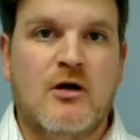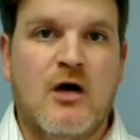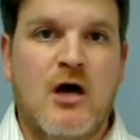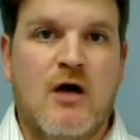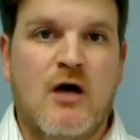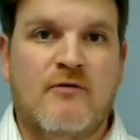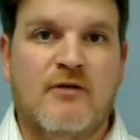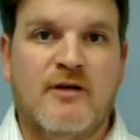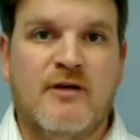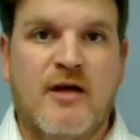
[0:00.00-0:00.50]

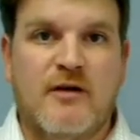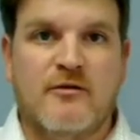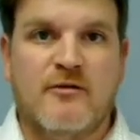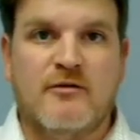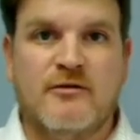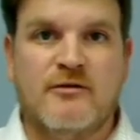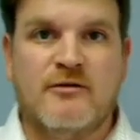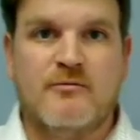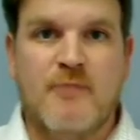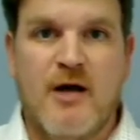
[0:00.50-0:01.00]
of a
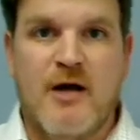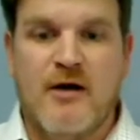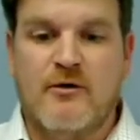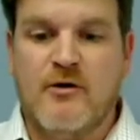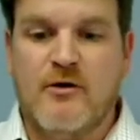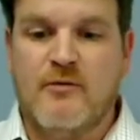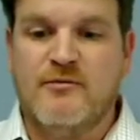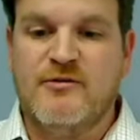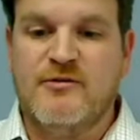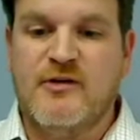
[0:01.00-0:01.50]
debtor's
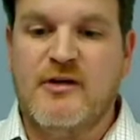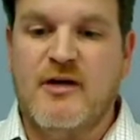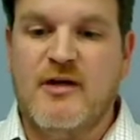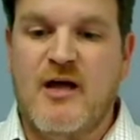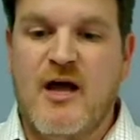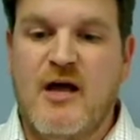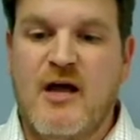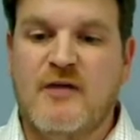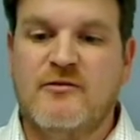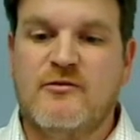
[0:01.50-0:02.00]
bankruptcy
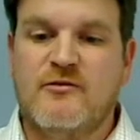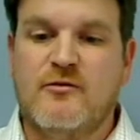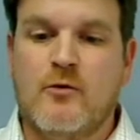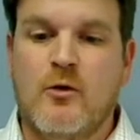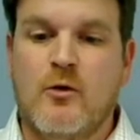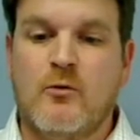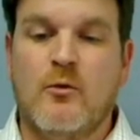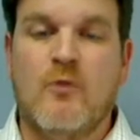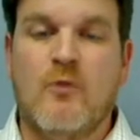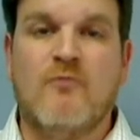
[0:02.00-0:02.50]
case
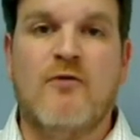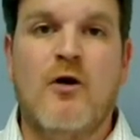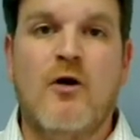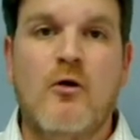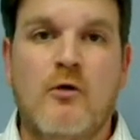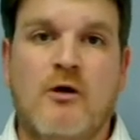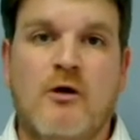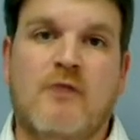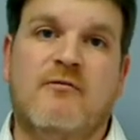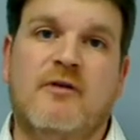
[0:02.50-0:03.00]
or
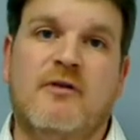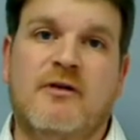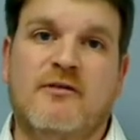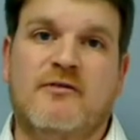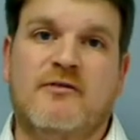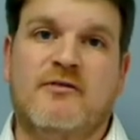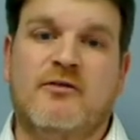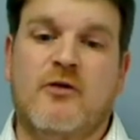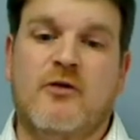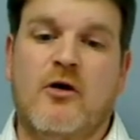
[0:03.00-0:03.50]
revoke of a
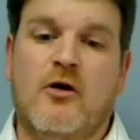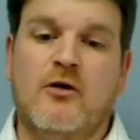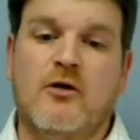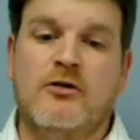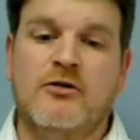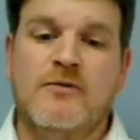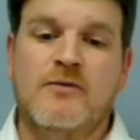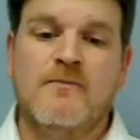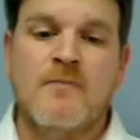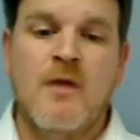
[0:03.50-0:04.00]

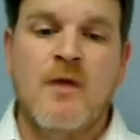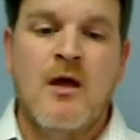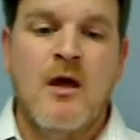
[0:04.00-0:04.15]
discharge,